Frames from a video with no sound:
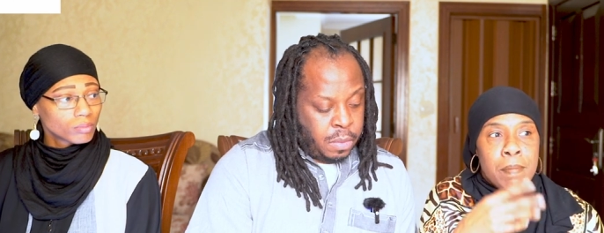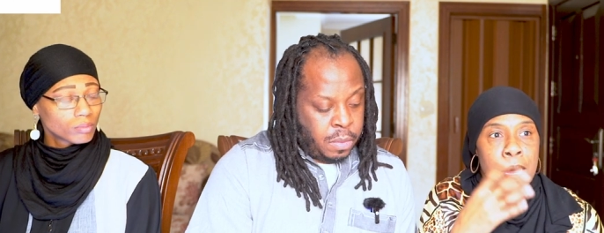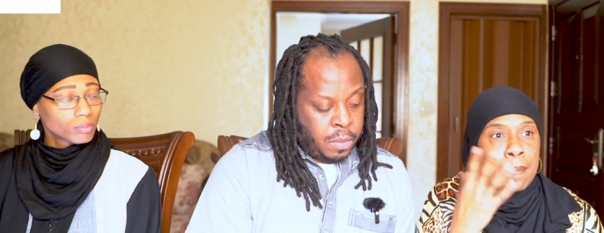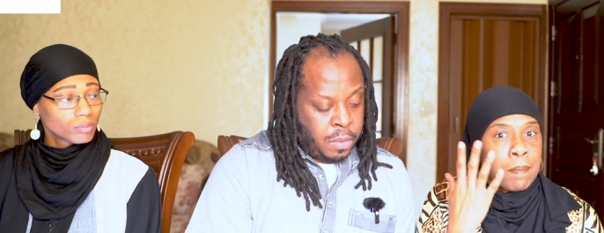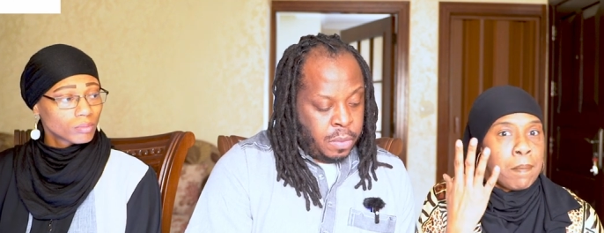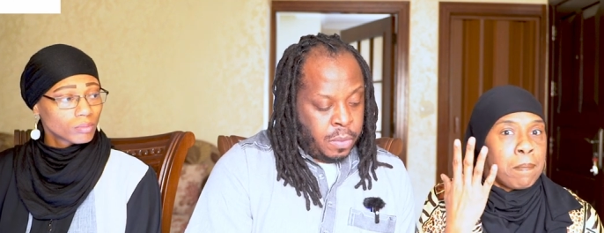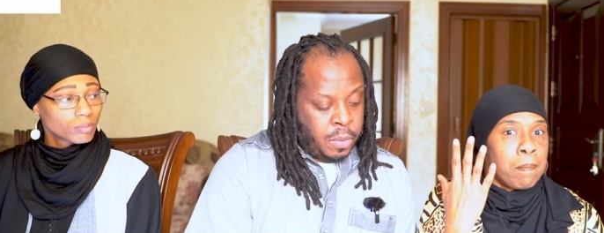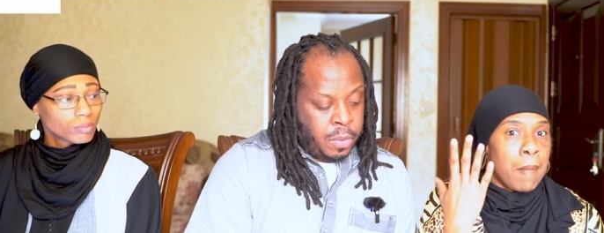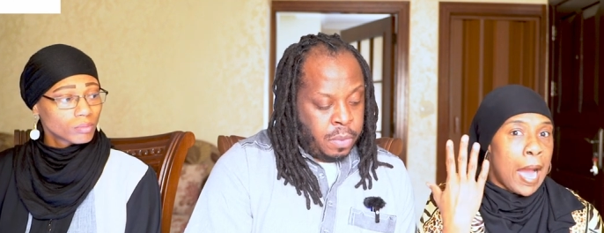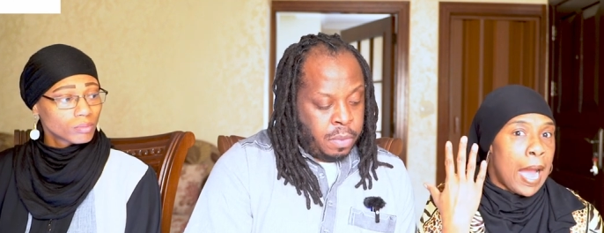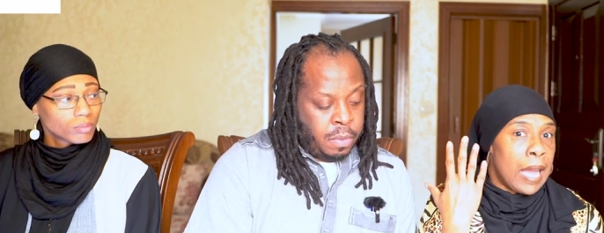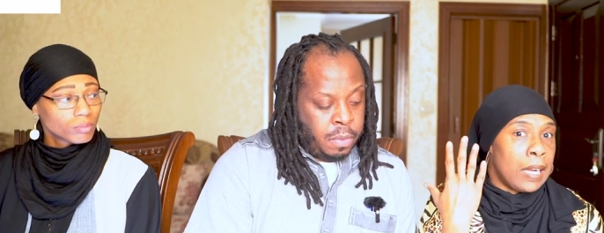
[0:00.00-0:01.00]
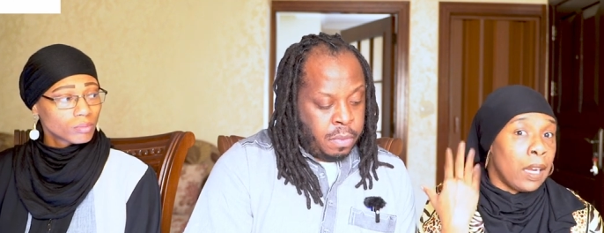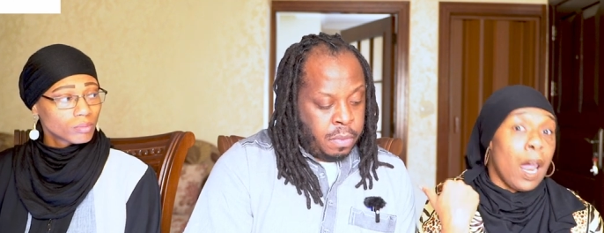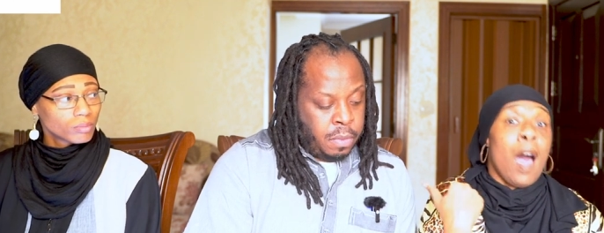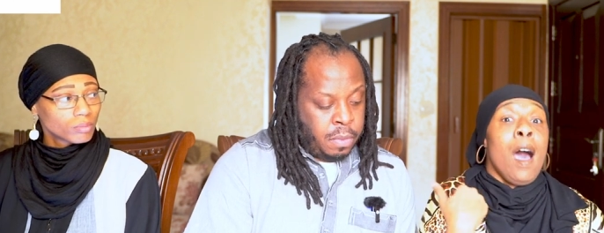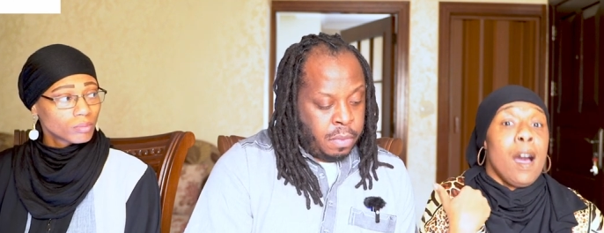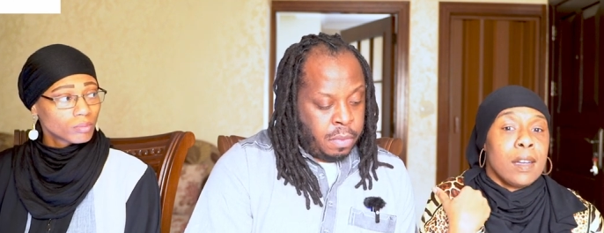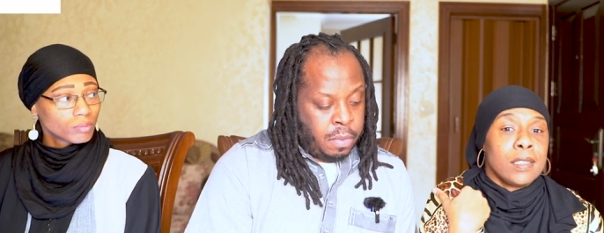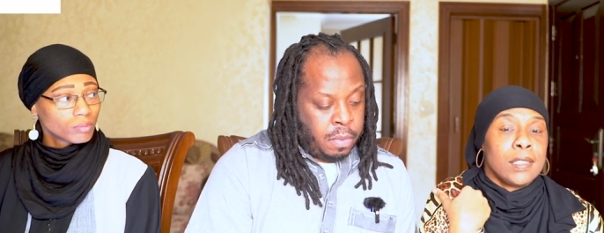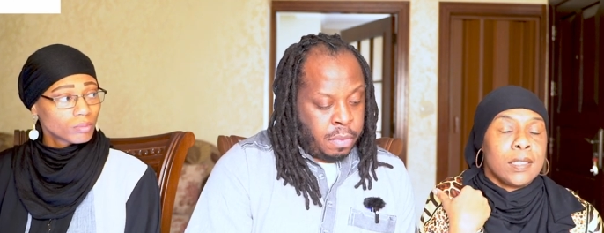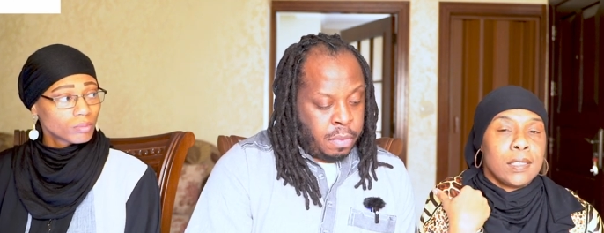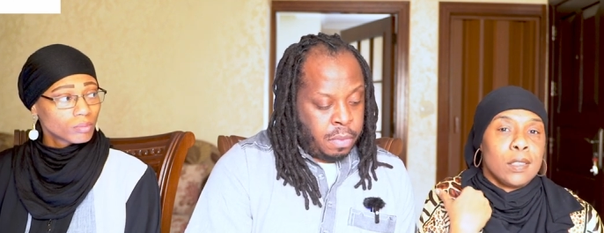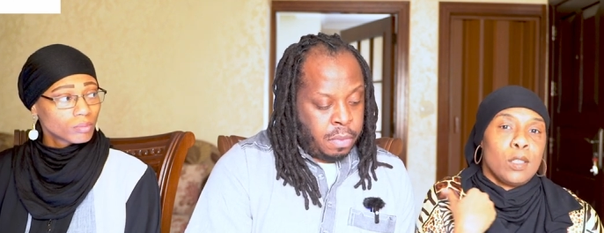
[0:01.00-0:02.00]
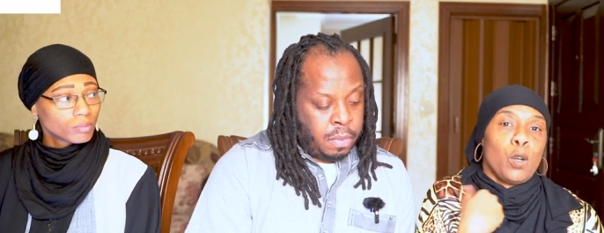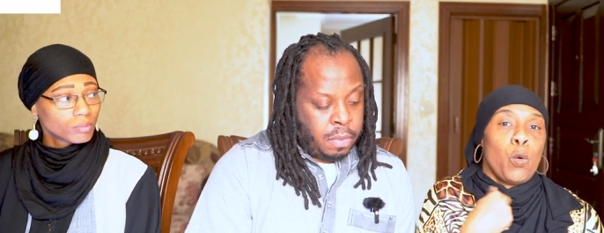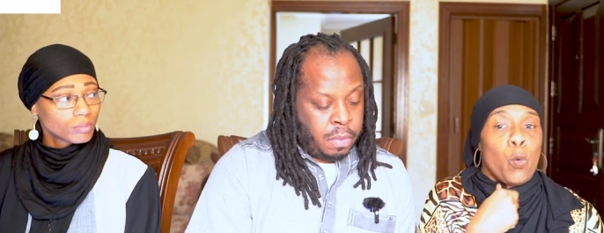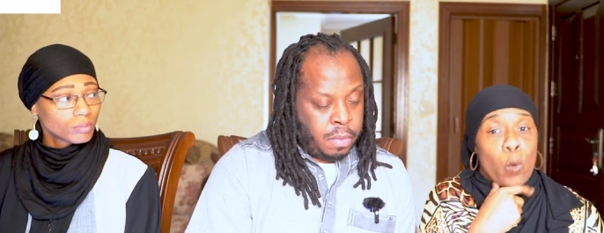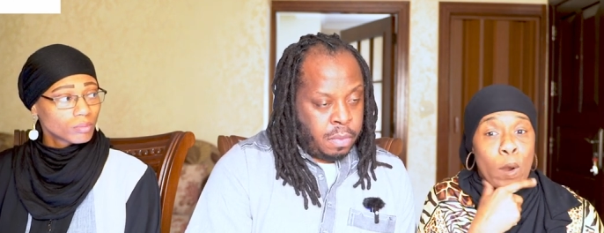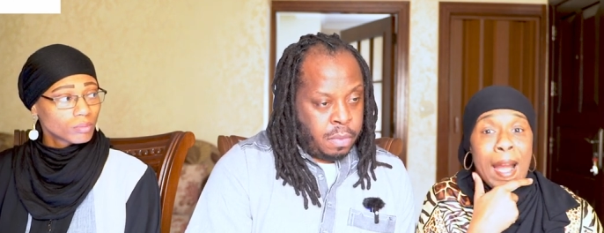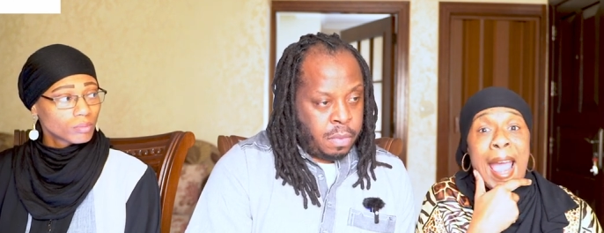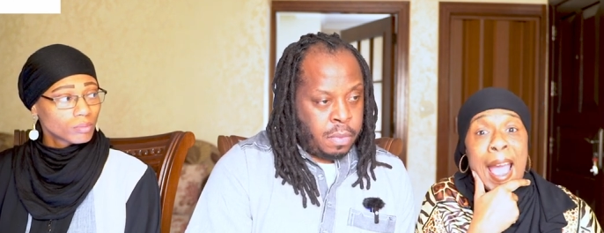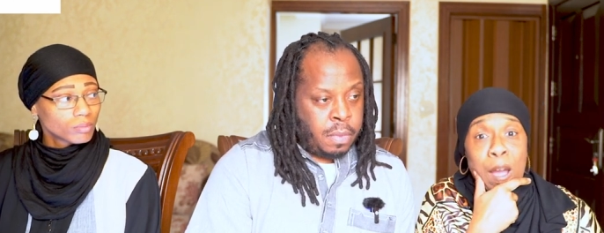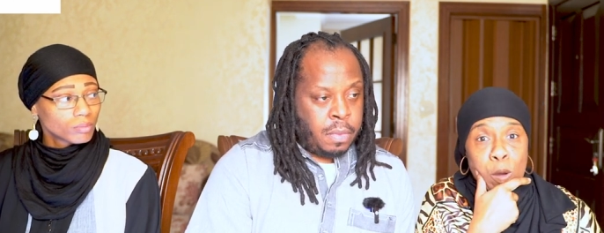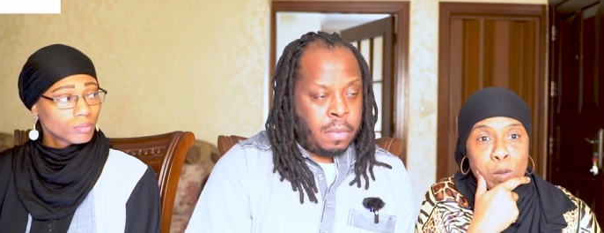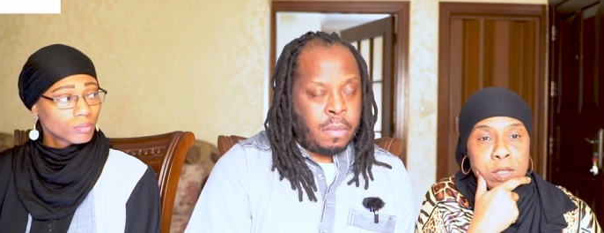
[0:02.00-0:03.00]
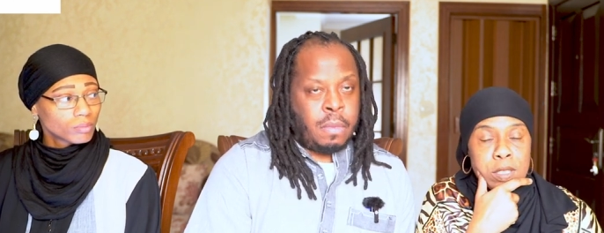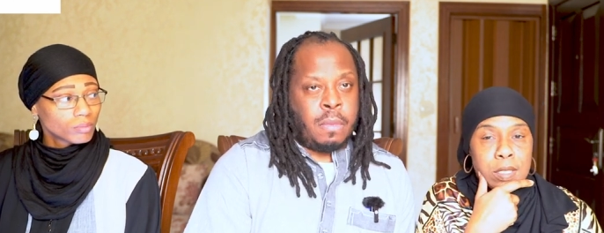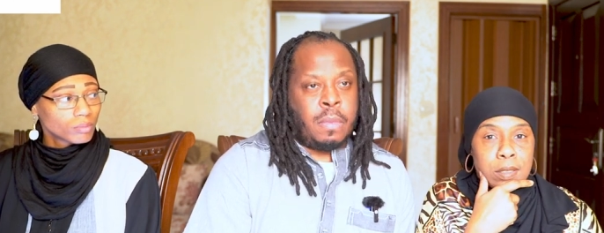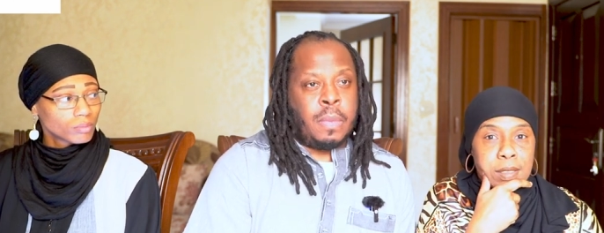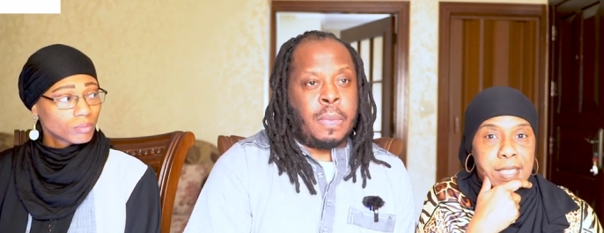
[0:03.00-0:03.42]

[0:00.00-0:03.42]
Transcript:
Speaker 1: but my locks were out.